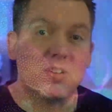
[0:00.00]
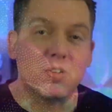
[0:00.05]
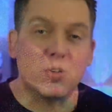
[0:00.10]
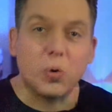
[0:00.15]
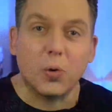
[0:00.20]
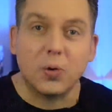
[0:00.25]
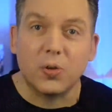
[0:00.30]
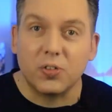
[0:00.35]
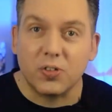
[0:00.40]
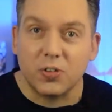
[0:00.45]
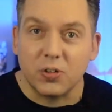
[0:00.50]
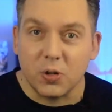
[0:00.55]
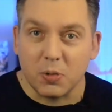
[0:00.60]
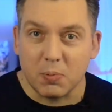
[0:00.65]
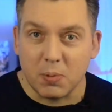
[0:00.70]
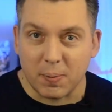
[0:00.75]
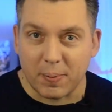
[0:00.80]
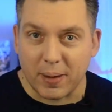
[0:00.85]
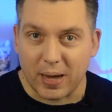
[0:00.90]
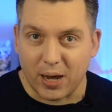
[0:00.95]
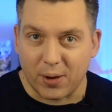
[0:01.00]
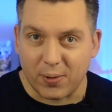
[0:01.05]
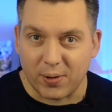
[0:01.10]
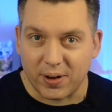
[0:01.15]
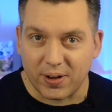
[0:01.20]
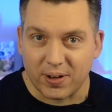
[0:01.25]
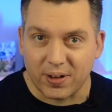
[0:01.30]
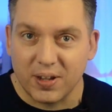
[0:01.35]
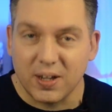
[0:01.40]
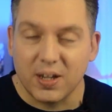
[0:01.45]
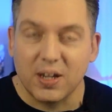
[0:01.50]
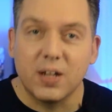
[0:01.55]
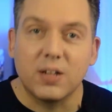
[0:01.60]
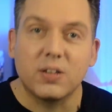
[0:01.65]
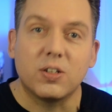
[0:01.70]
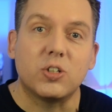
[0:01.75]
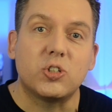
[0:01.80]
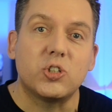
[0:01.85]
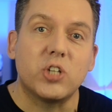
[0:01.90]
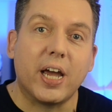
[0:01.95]
your superpower
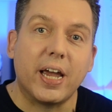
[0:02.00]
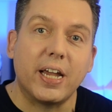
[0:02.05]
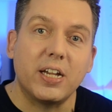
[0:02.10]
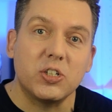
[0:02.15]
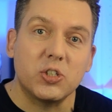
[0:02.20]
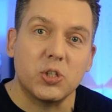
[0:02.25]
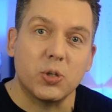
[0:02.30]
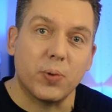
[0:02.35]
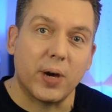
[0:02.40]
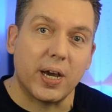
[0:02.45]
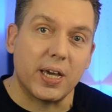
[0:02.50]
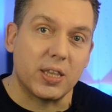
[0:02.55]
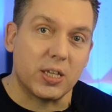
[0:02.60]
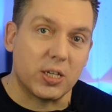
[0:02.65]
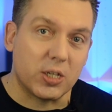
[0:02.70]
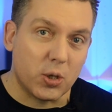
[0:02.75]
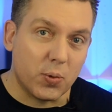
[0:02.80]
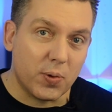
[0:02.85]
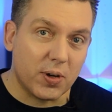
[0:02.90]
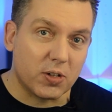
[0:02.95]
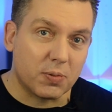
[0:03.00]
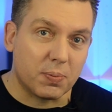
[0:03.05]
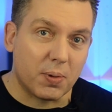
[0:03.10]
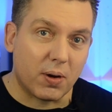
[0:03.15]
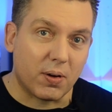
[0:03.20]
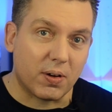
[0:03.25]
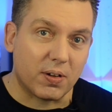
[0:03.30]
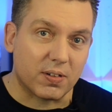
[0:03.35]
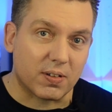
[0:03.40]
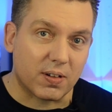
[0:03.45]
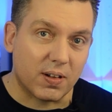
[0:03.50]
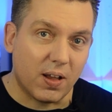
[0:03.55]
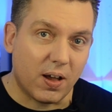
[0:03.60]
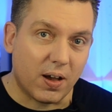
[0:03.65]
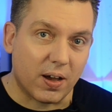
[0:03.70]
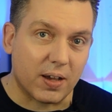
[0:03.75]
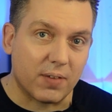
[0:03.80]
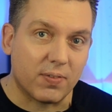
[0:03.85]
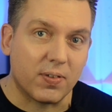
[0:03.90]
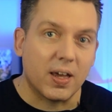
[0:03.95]
to change the way that you experience
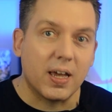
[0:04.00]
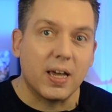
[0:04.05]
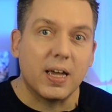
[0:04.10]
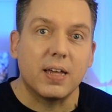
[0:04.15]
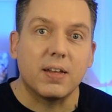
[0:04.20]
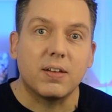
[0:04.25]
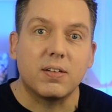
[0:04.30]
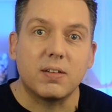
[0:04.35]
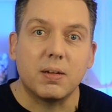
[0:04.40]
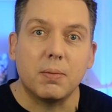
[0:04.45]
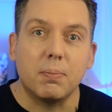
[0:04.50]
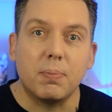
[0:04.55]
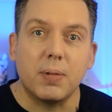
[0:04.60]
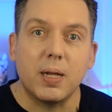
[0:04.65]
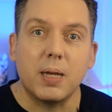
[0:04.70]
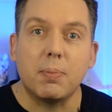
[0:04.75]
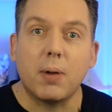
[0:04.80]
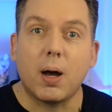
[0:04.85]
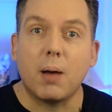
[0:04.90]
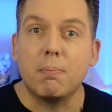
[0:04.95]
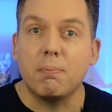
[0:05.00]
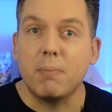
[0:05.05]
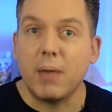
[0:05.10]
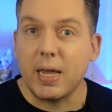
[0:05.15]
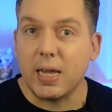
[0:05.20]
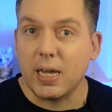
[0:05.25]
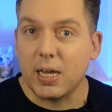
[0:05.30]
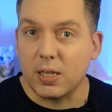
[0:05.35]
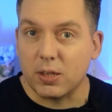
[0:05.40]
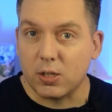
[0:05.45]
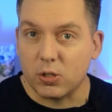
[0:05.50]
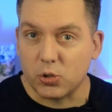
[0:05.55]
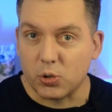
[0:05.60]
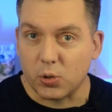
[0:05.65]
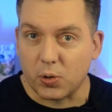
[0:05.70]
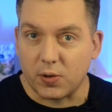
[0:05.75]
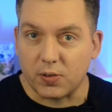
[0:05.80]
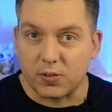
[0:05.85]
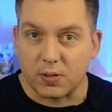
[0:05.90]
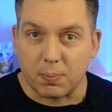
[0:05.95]
life simply by making the
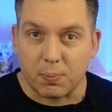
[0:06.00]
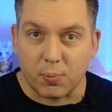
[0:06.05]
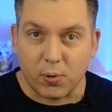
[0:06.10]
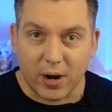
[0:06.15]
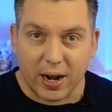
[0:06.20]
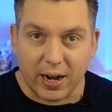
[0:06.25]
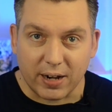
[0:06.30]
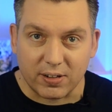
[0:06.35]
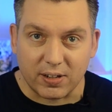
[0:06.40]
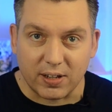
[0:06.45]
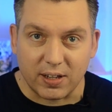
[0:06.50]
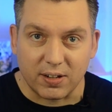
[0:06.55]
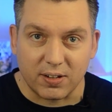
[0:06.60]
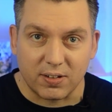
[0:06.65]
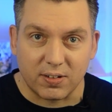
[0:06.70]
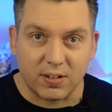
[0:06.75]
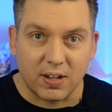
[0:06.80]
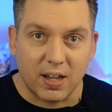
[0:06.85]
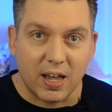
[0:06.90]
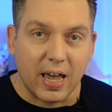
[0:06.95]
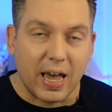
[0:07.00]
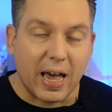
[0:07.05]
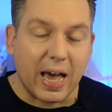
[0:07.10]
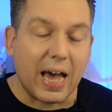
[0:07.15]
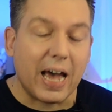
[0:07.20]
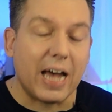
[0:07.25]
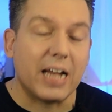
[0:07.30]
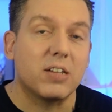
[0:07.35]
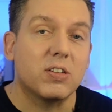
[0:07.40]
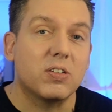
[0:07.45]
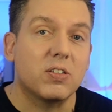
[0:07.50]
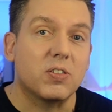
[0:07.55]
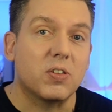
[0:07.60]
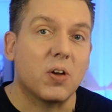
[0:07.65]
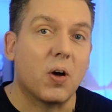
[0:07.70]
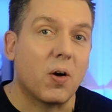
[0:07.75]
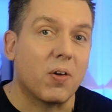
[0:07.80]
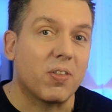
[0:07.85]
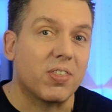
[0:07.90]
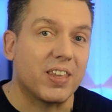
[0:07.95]
choice to practice and
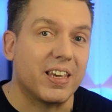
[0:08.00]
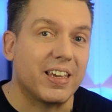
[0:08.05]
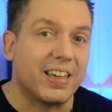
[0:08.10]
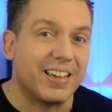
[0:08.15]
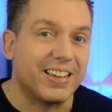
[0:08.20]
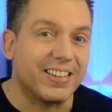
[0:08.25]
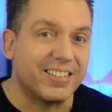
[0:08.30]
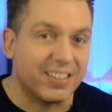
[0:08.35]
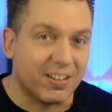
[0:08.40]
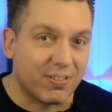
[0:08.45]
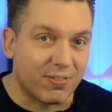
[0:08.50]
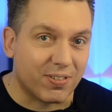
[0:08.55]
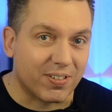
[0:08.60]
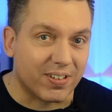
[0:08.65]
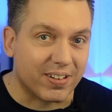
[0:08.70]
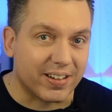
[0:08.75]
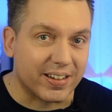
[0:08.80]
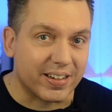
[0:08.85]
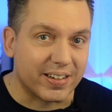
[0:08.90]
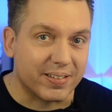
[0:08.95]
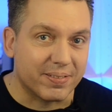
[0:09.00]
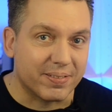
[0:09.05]
start thinking differently.